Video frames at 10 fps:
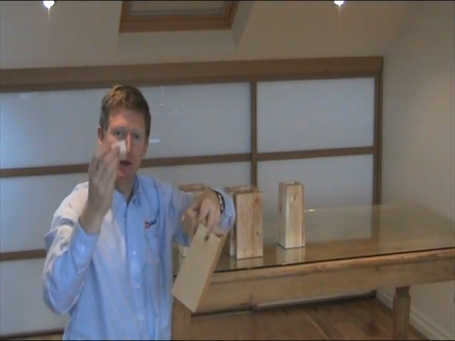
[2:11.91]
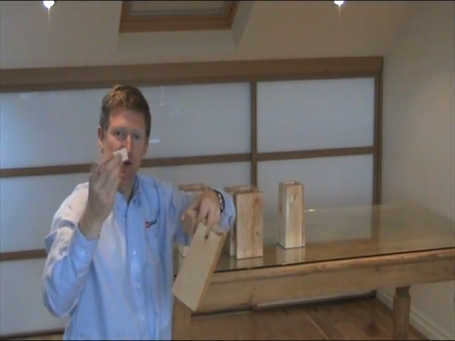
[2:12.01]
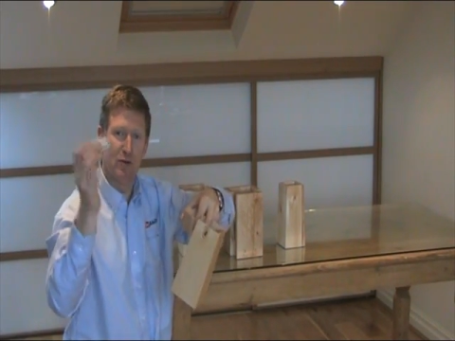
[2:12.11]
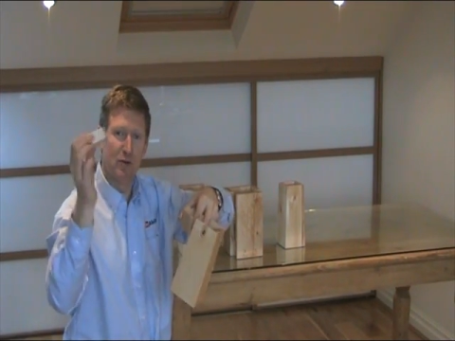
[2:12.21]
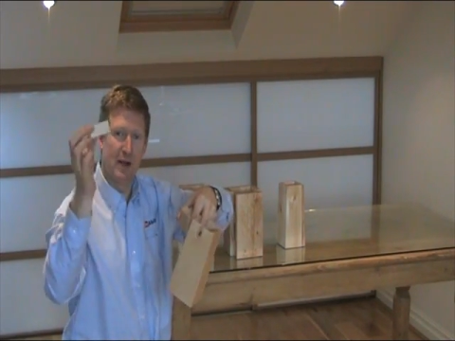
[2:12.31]
and
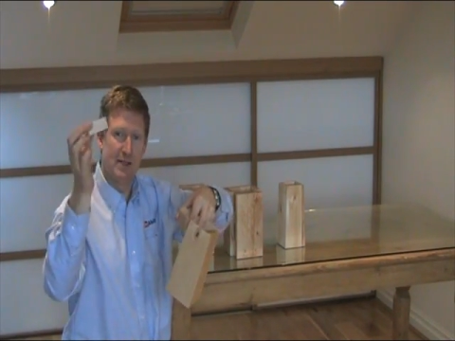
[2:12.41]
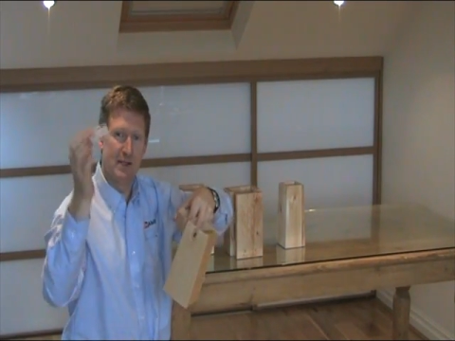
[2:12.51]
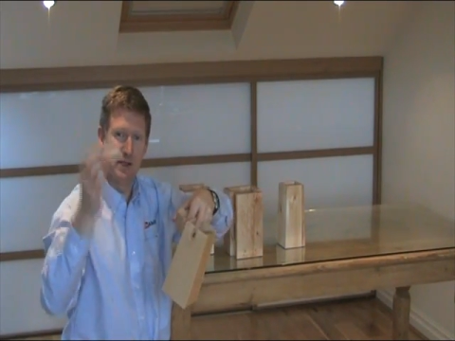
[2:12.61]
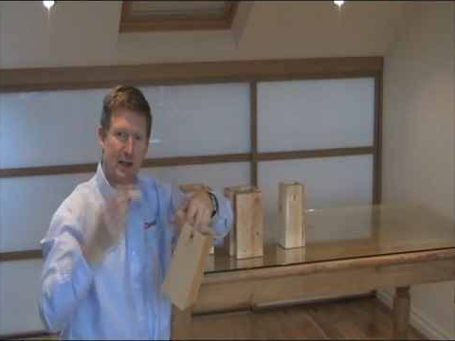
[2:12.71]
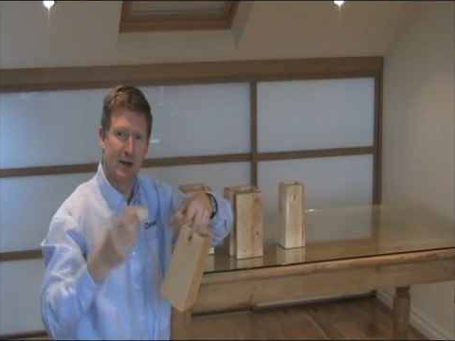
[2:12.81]
then you
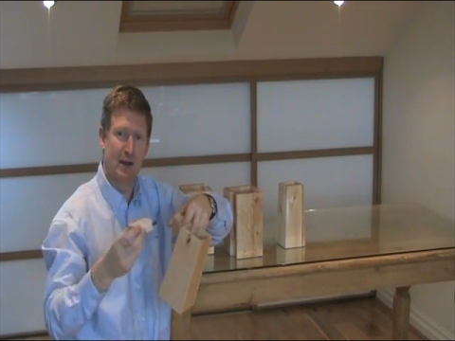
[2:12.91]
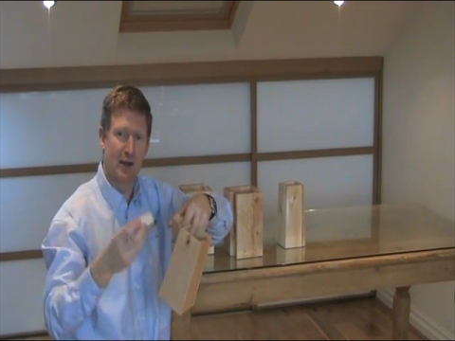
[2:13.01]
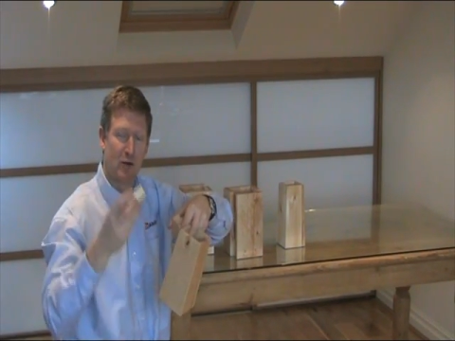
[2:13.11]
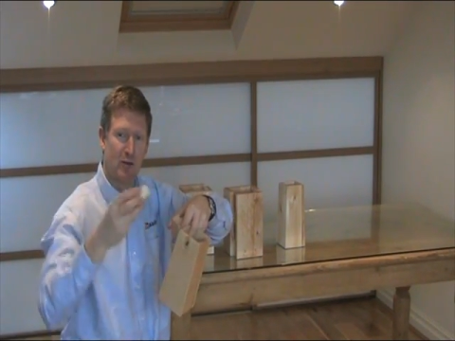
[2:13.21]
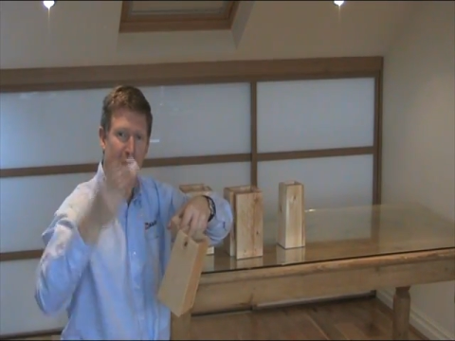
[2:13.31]
raise it
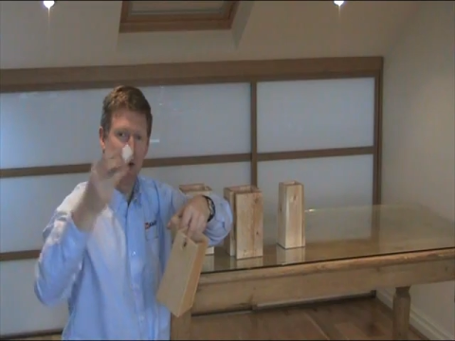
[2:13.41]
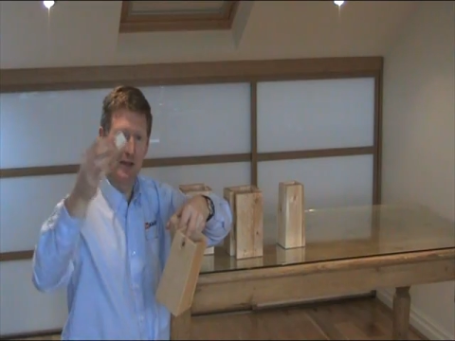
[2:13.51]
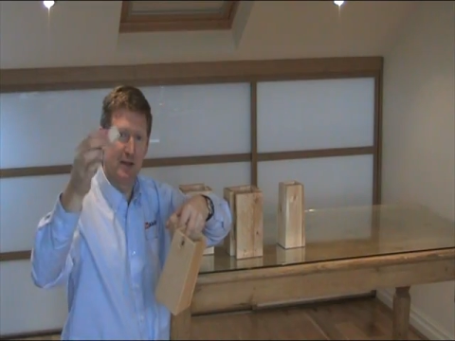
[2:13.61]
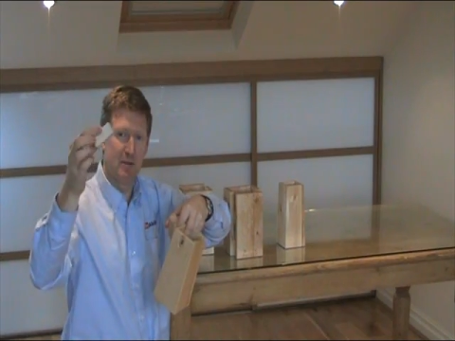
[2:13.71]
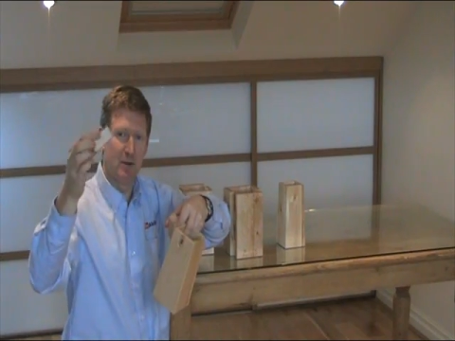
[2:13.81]

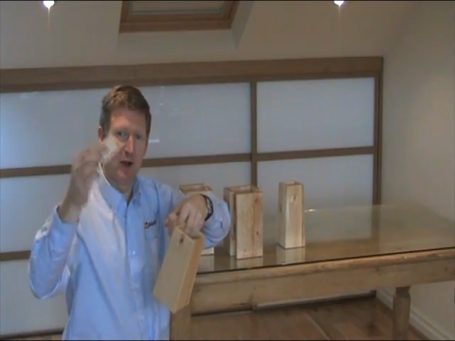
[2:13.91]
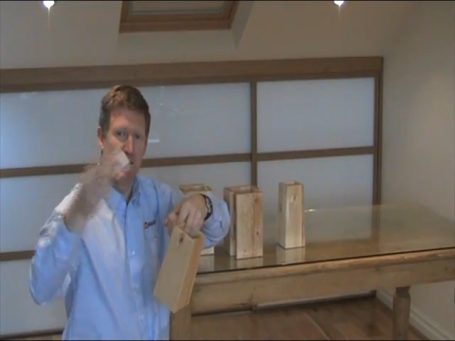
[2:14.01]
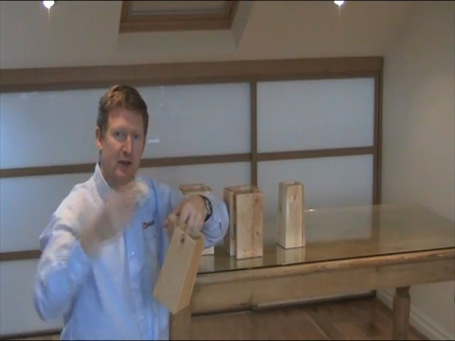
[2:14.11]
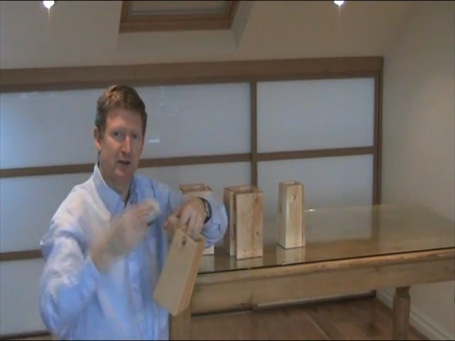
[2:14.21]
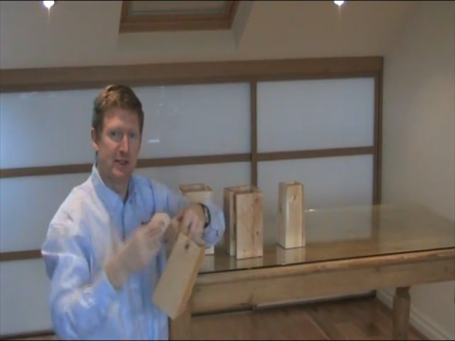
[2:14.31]
incrementally
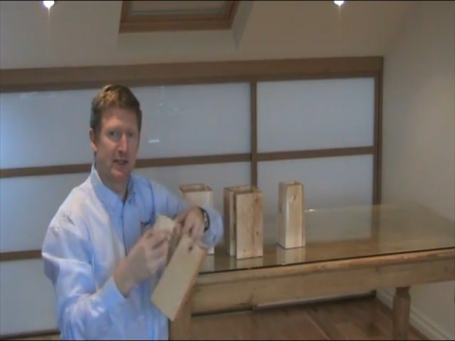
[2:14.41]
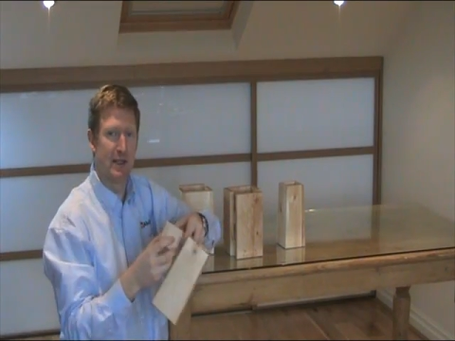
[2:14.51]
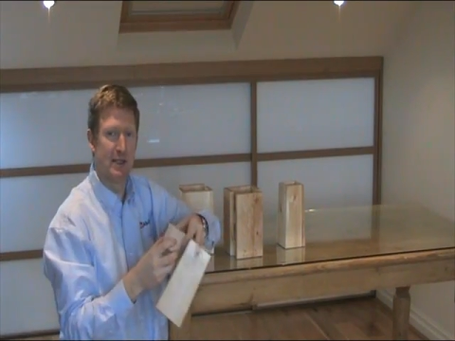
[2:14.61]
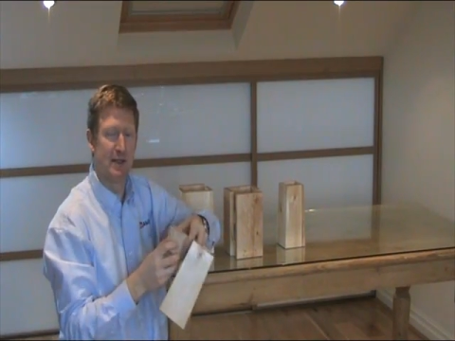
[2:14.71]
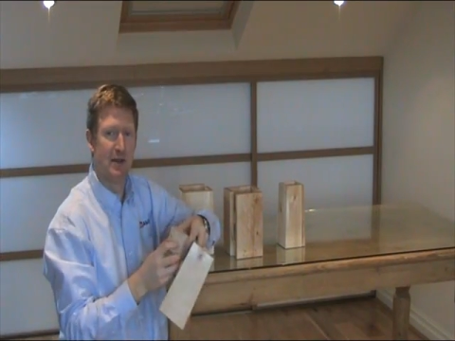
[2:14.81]
by
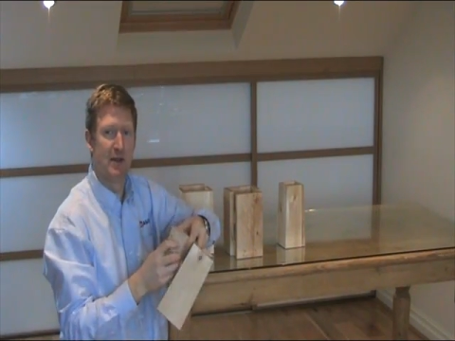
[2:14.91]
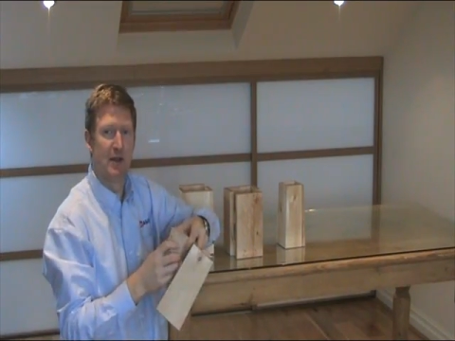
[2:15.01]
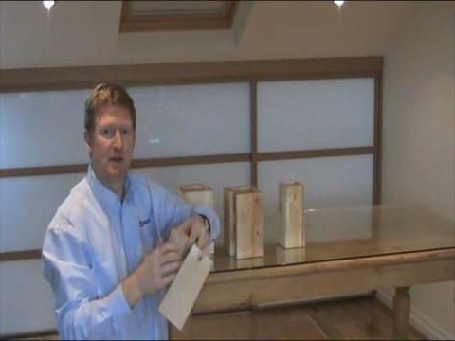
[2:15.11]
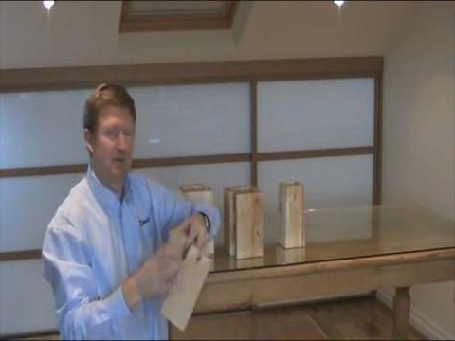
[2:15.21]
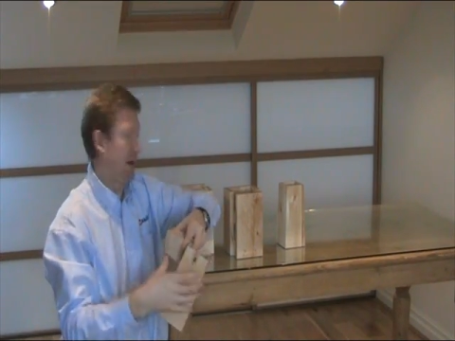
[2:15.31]
using these
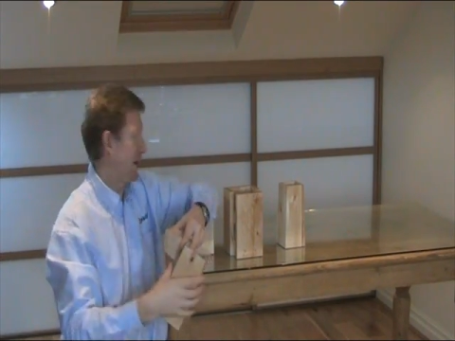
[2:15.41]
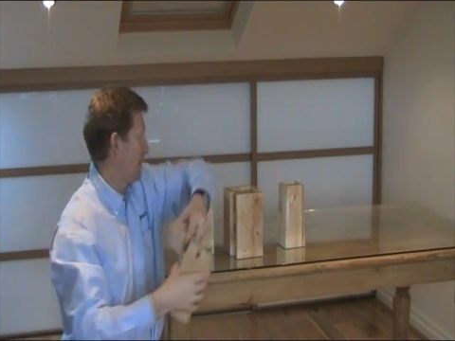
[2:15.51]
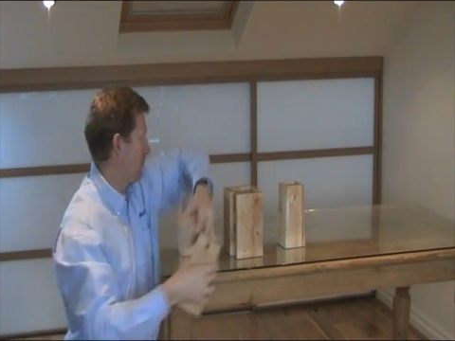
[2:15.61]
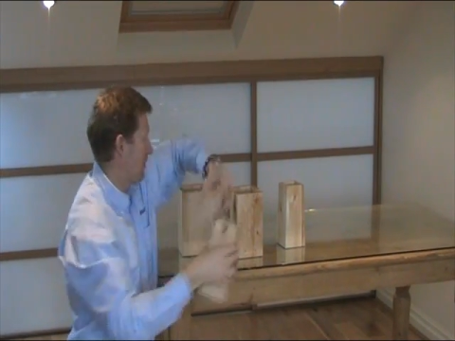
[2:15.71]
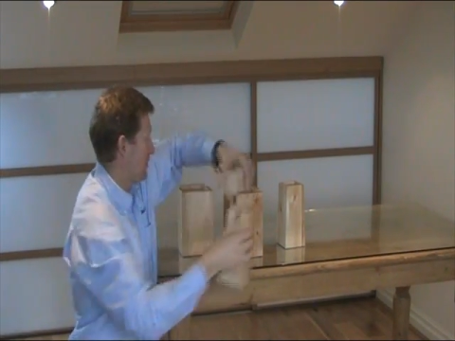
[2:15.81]

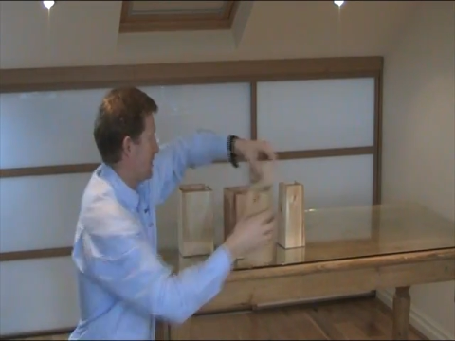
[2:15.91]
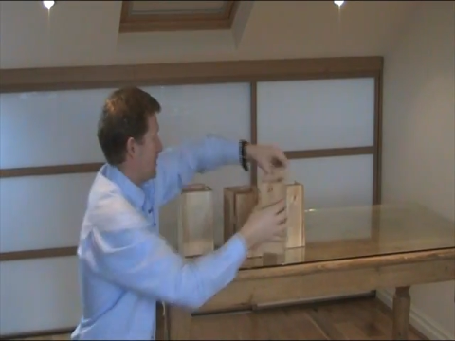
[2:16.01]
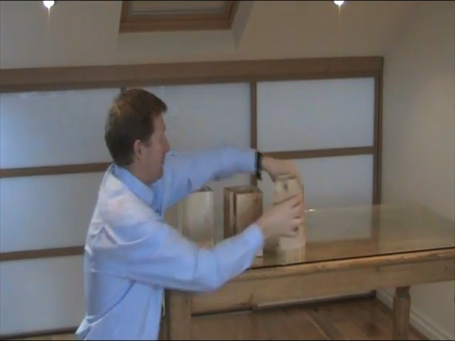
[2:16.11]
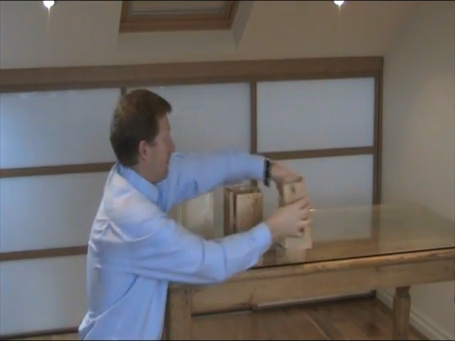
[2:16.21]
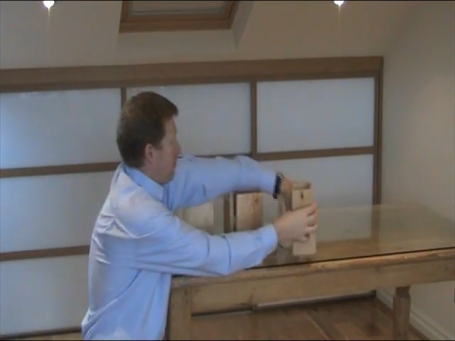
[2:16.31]
packing
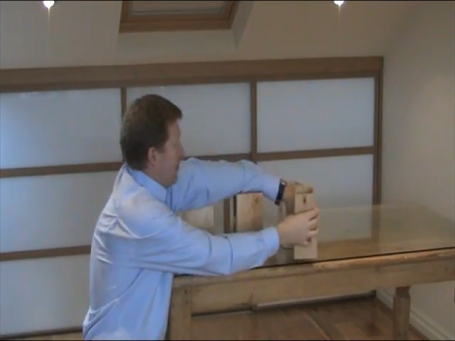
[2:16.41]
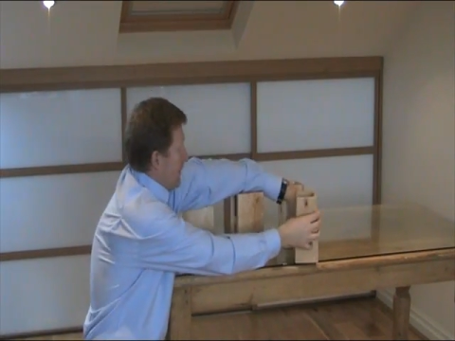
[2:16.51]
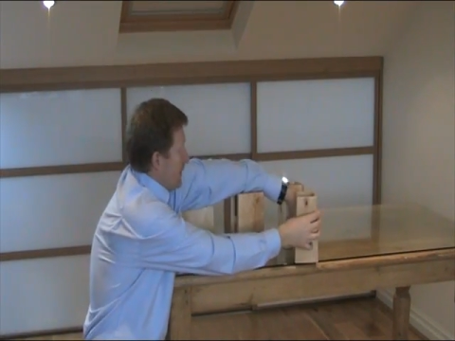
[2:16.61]
blocks.